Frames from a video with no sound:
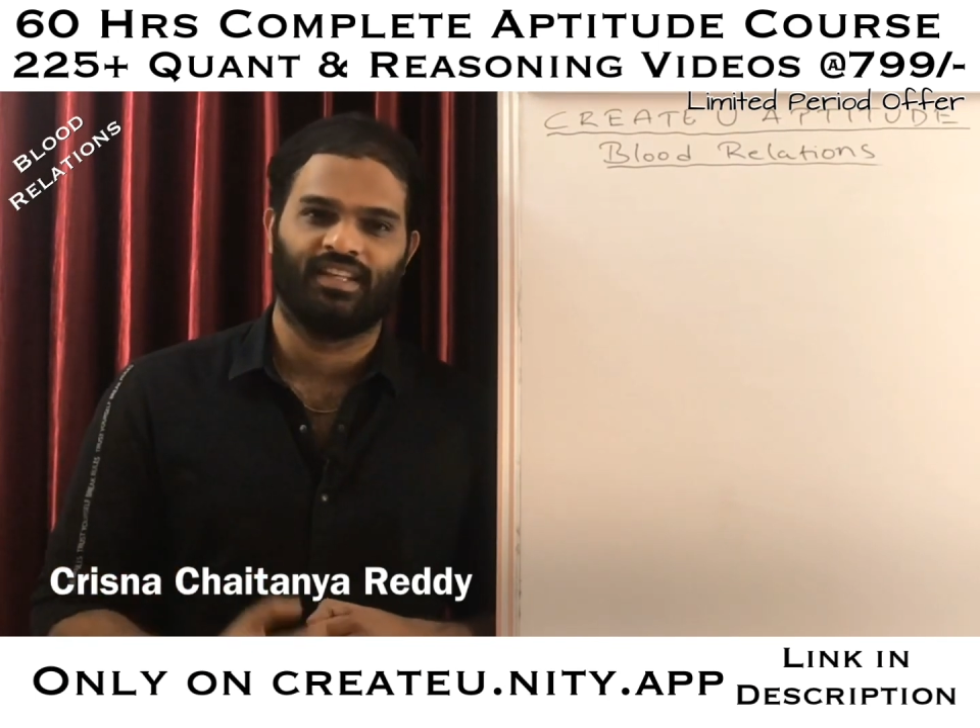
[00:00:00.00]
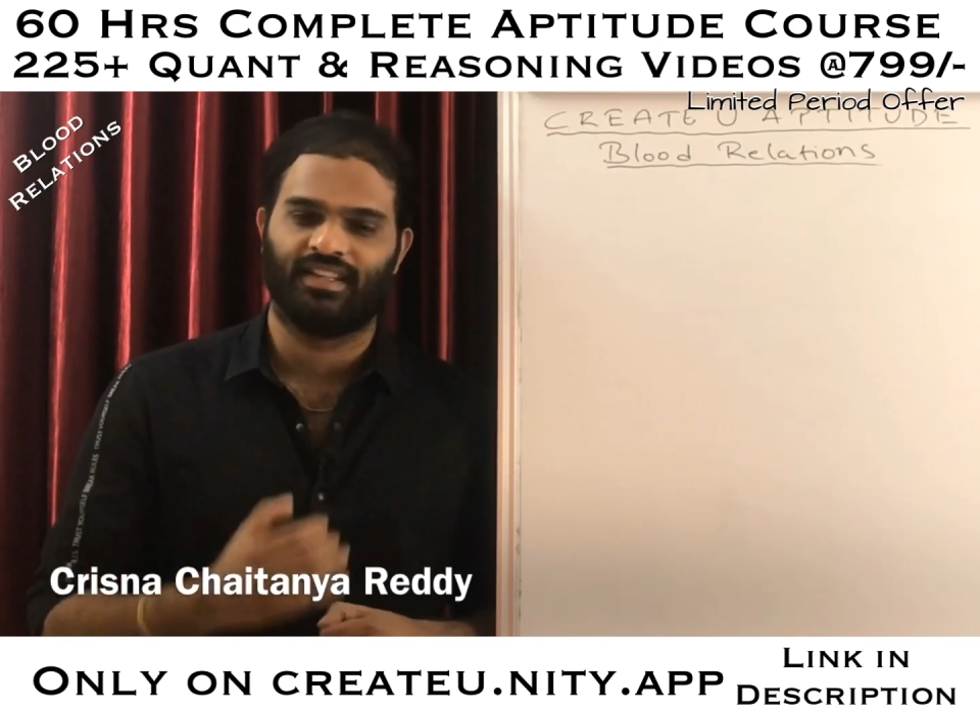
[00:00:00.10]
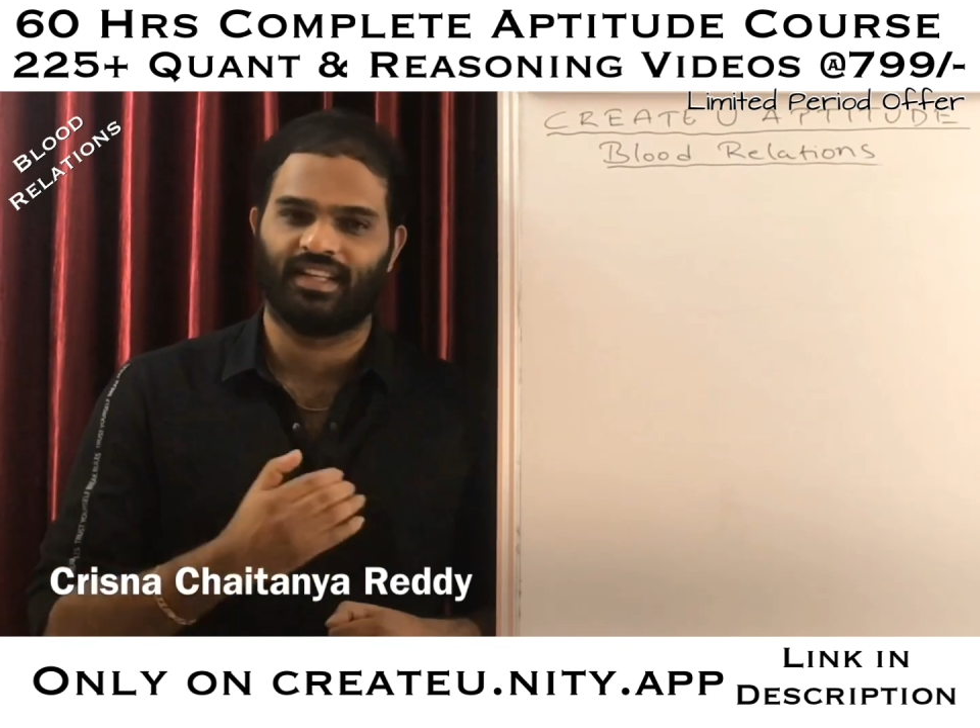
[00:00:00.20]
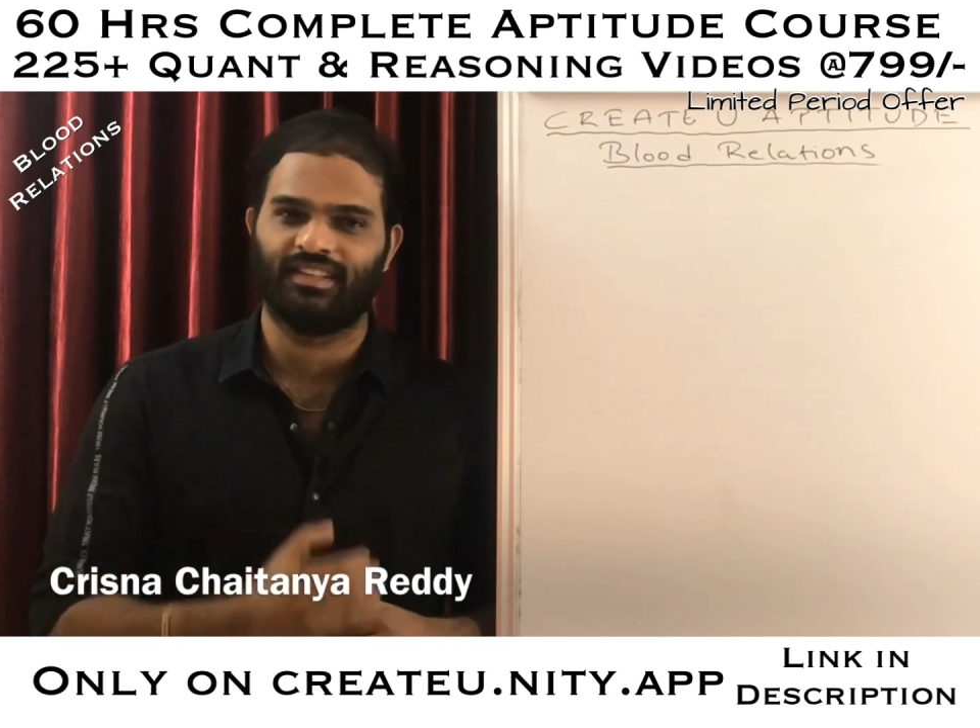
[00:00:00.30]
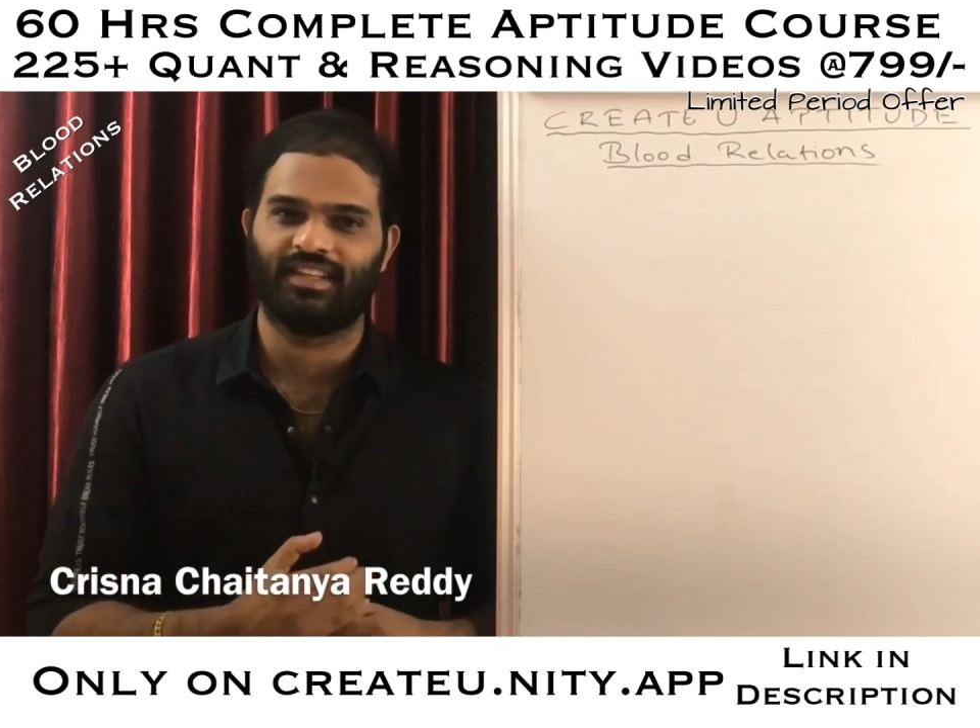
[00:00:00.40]

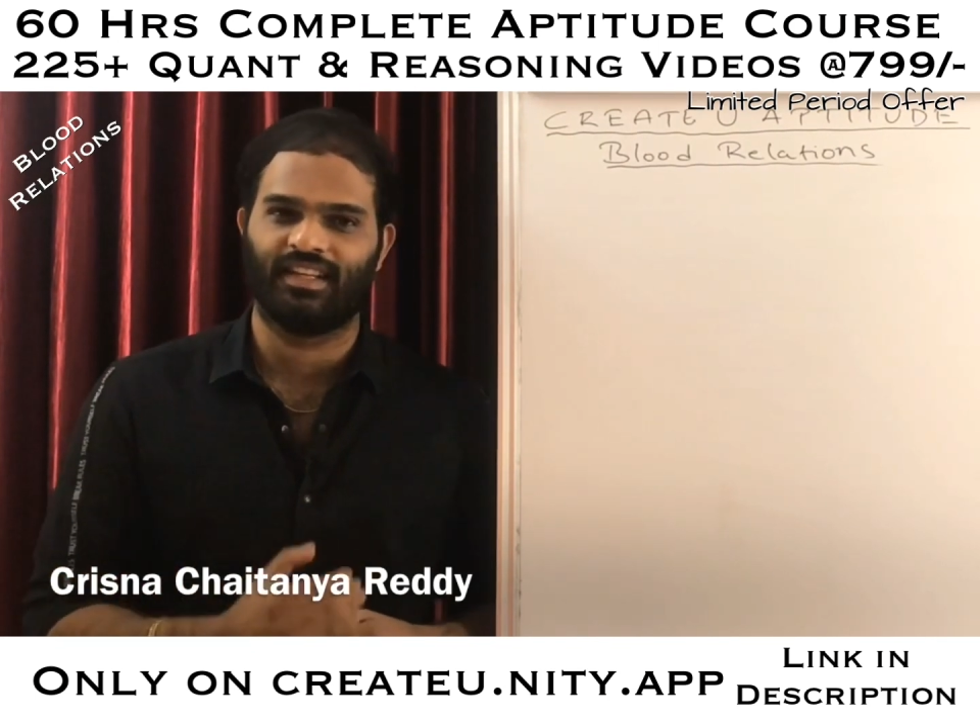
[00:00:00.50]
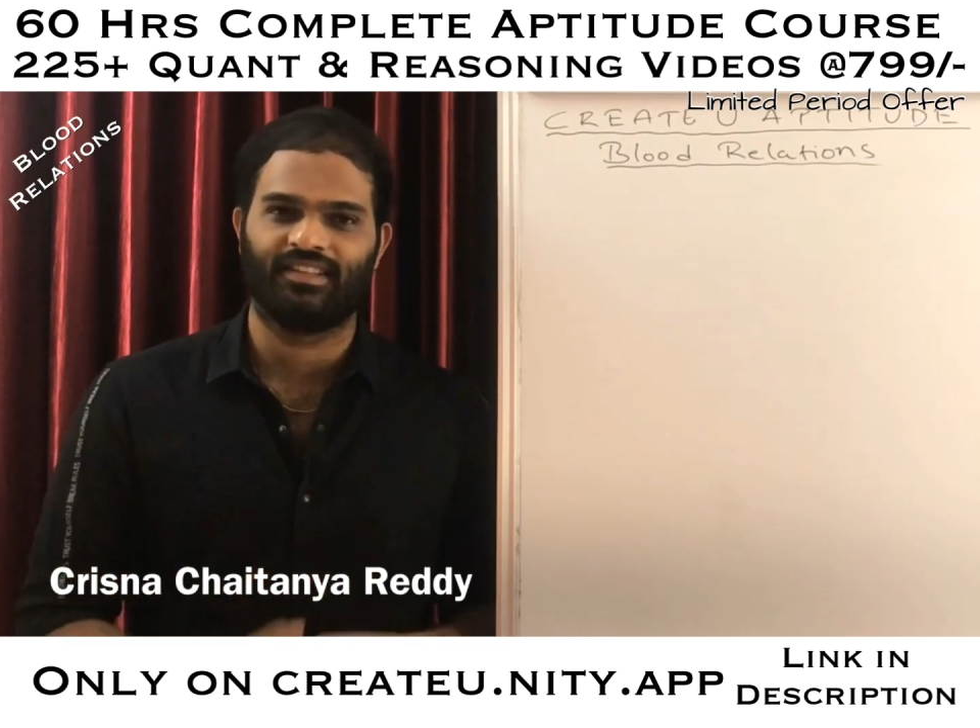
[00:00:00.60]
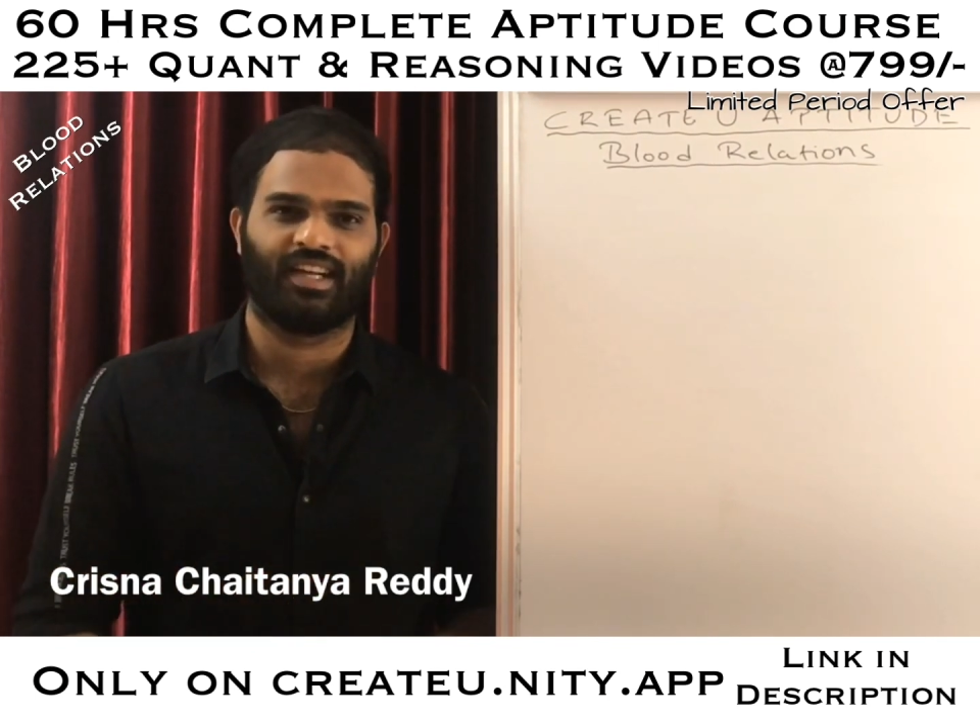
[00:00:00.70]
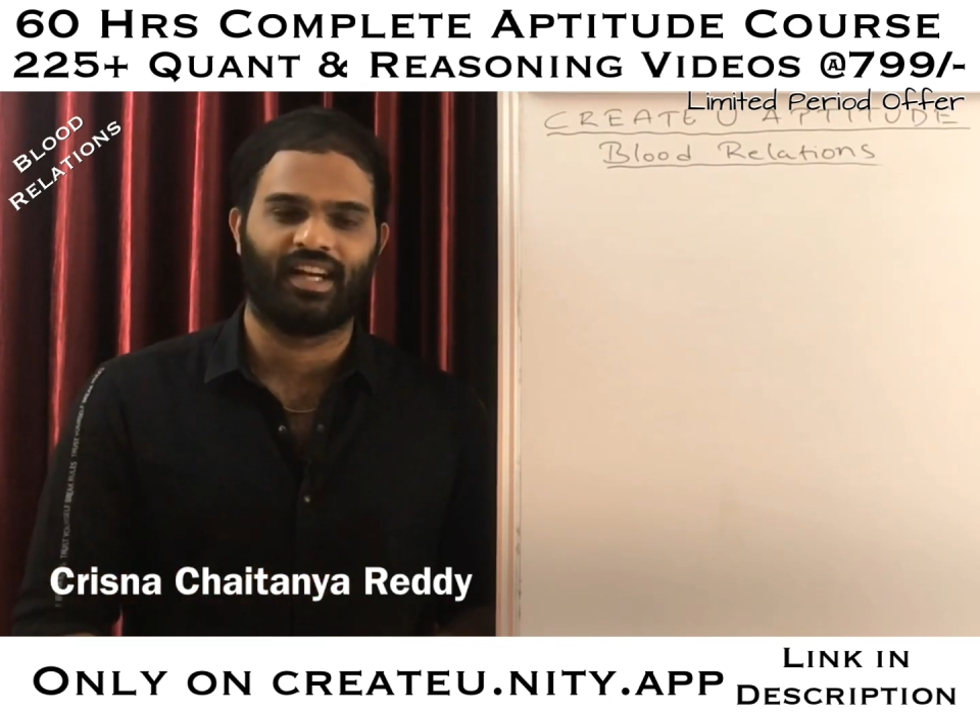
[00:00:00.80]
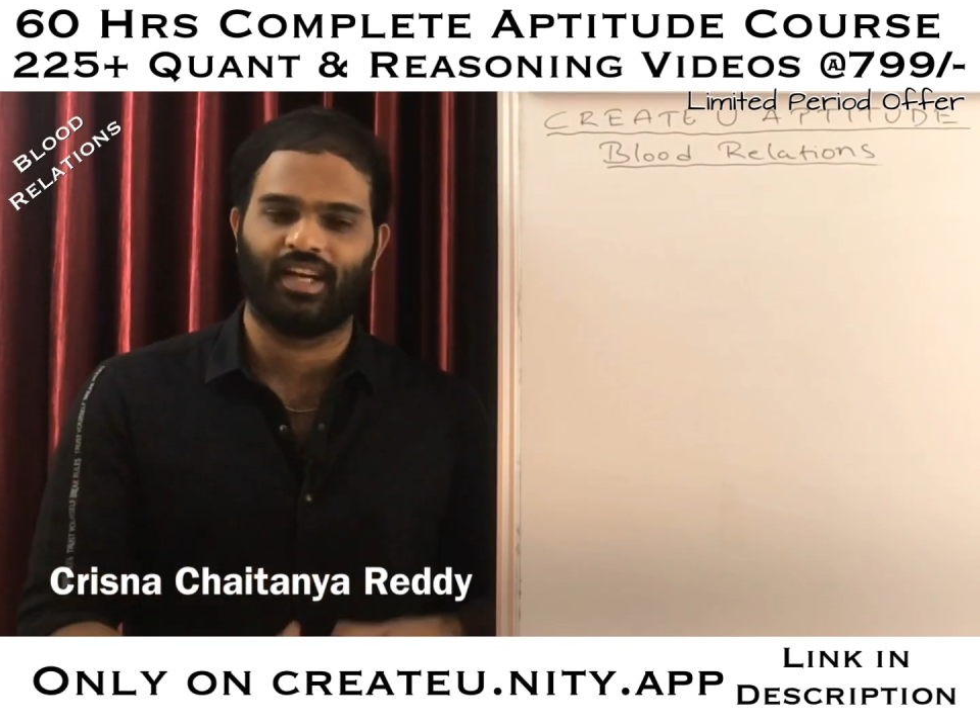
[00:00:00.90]
That is the
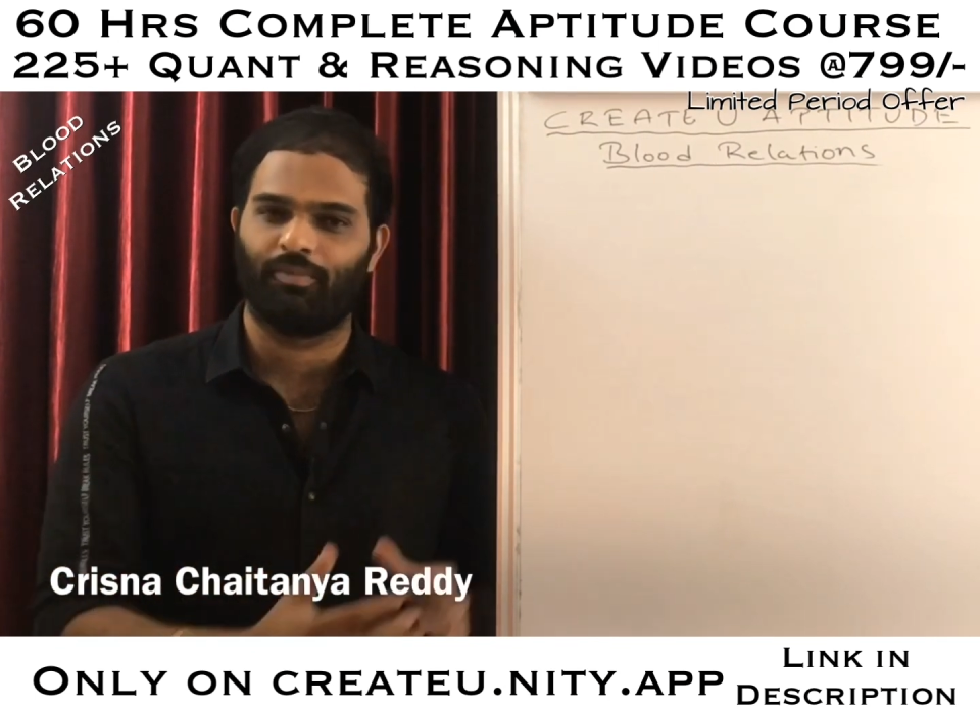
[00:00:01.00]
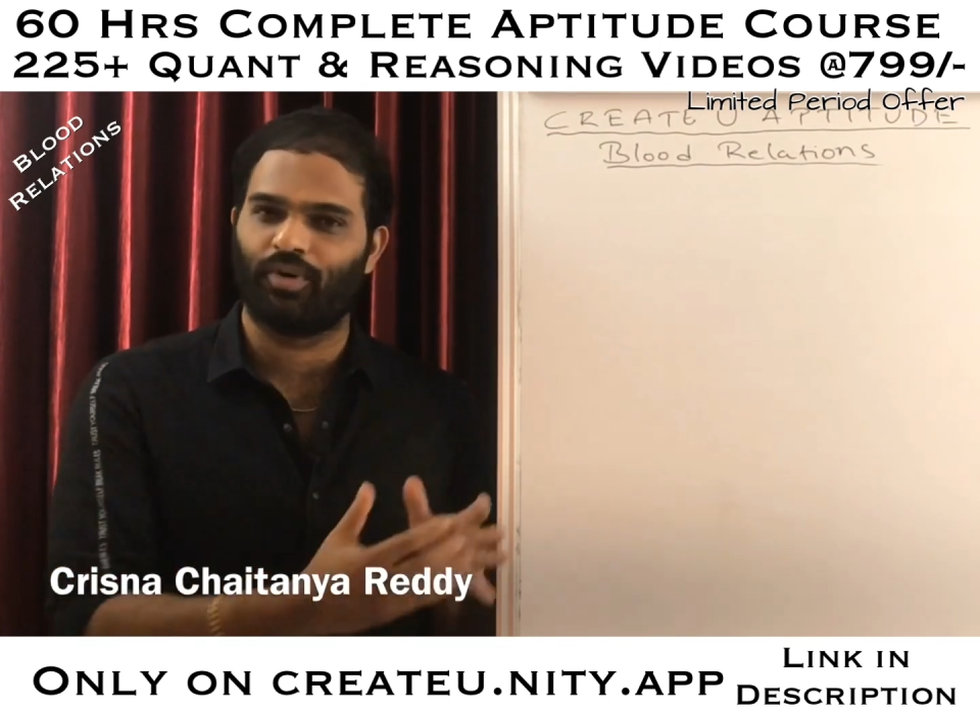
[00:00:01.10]
reason I didn't